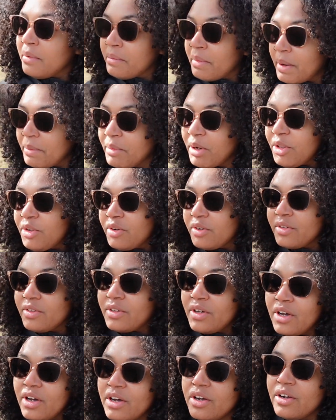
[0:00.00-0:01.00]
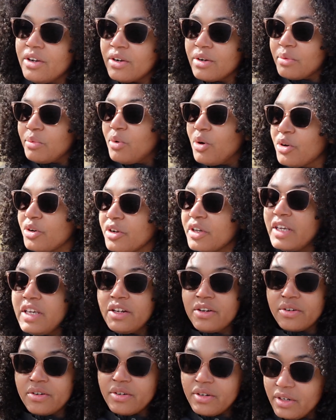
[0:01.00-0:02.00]
My mother-in-law, her water
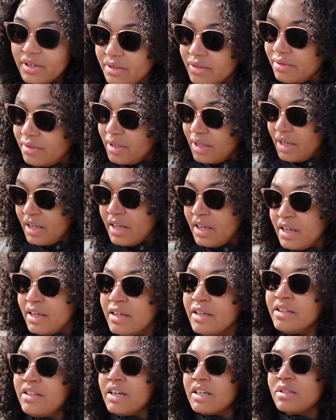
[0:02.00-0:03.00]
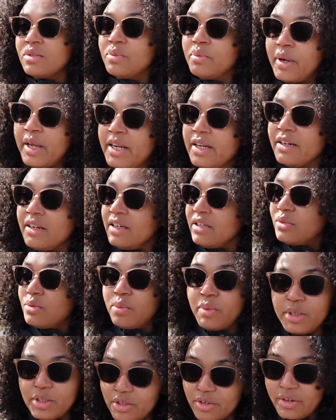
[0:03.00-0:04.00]
heater just went. It's
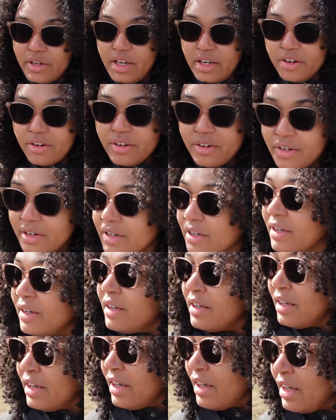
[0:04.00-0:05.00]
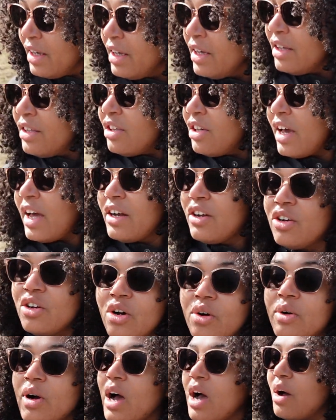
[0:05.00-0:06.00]
winter here. She had
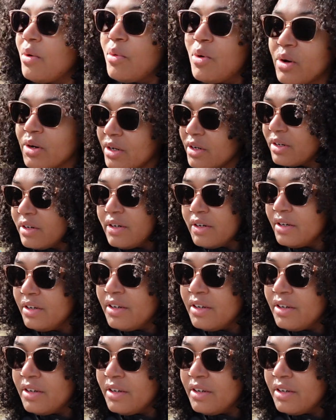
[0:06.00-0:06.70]
no hot water.